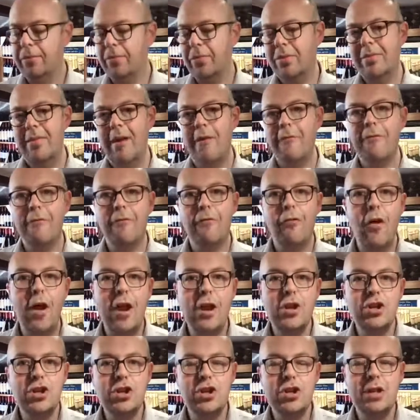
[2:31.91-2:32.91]
They're
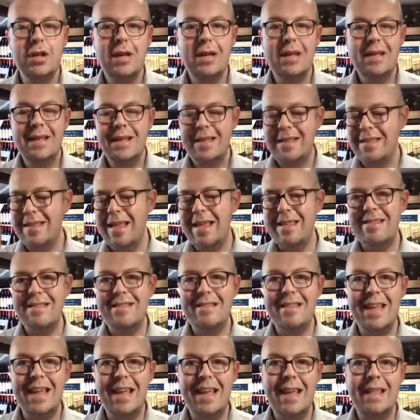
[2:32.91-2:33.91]
fresh, they're
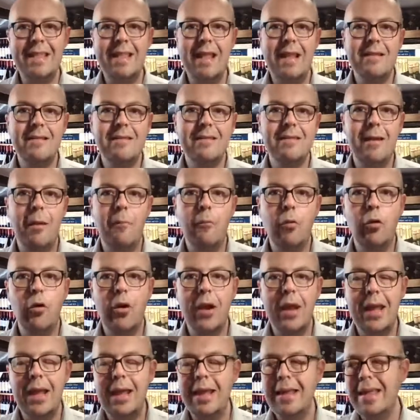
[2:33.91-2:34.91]
zingy, they're
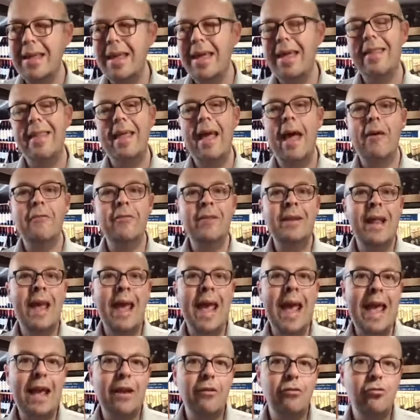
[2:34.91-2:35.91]
summery. They have an
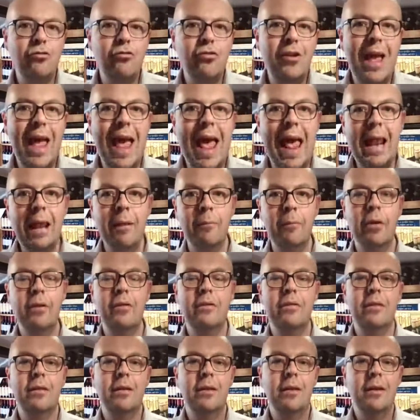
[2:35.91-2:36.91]
extra element